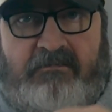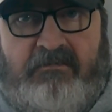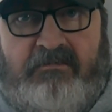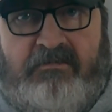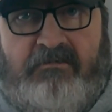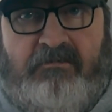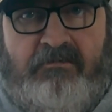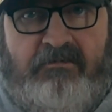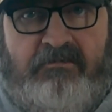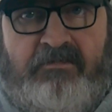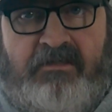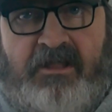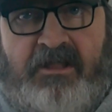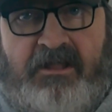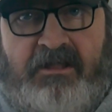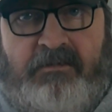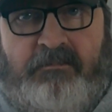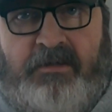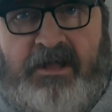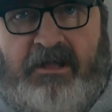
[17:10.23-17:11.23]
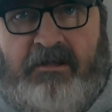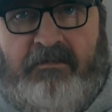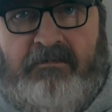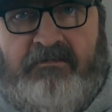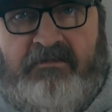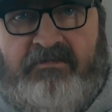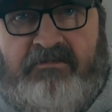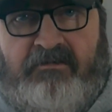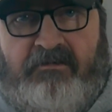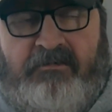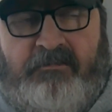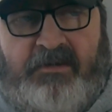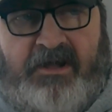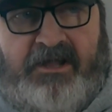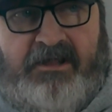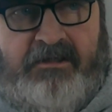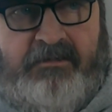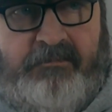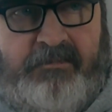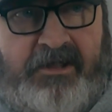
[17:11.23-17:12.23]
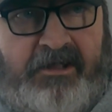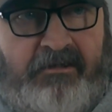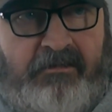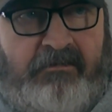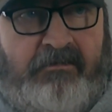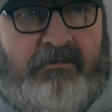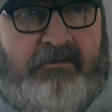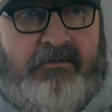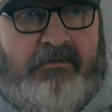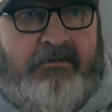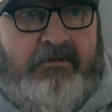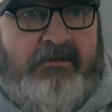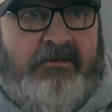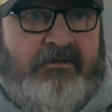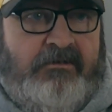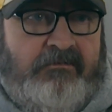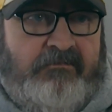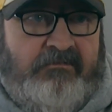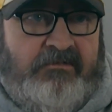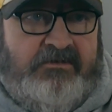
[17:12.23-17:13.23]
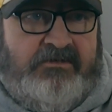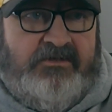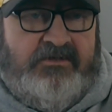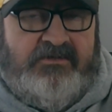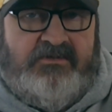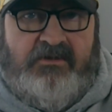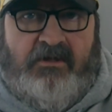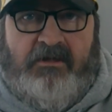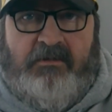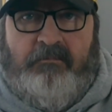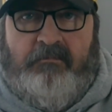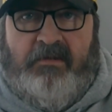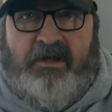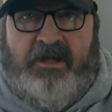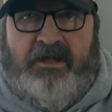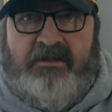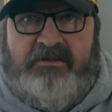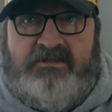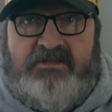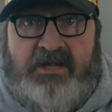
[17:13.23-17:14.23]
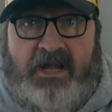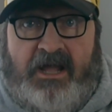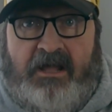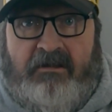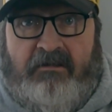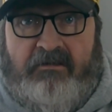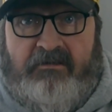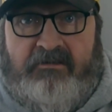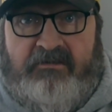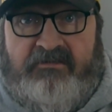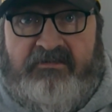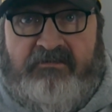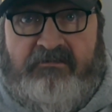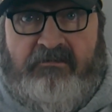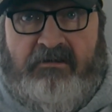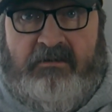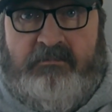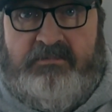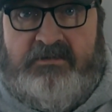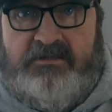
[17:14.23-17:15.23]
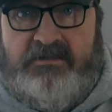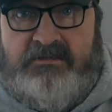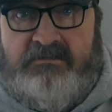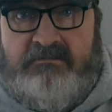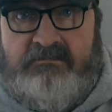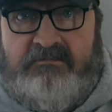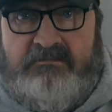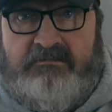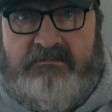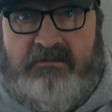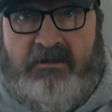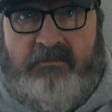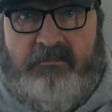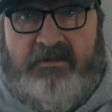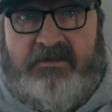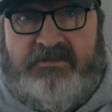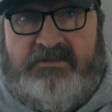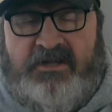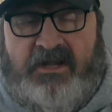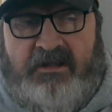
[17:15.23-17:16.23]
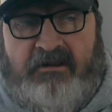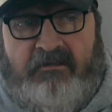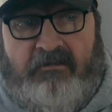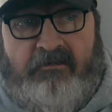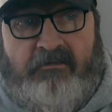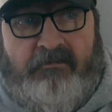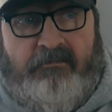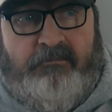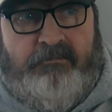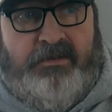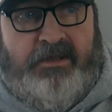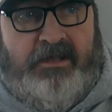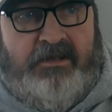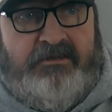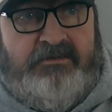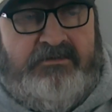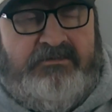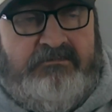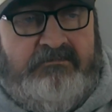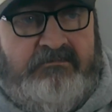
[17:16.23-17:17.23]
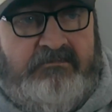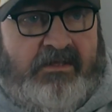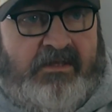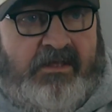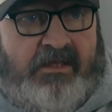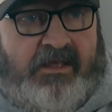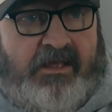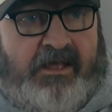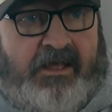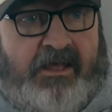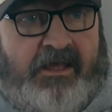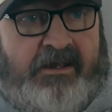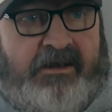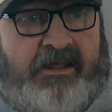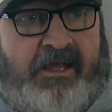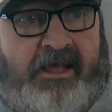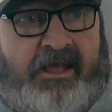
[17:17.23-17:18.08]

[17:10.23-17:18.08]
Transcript: through my email, which is on my channel description, on my channel homepage, and